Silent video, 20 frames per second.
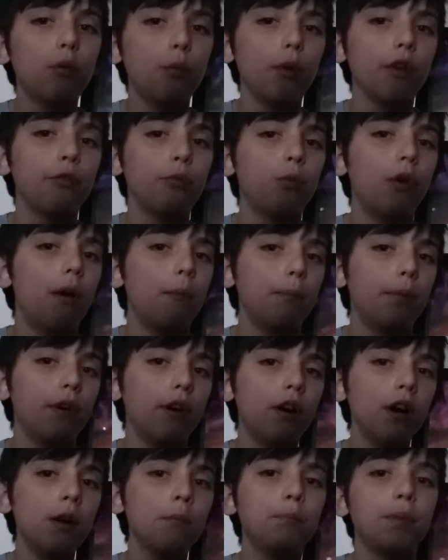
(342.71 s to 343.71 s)
with
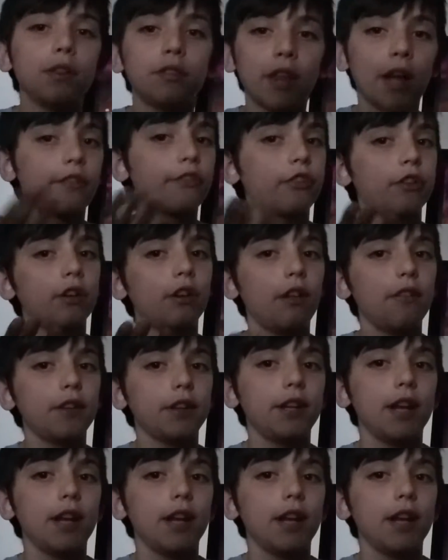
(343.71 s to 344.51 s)
Wumpa, but that's another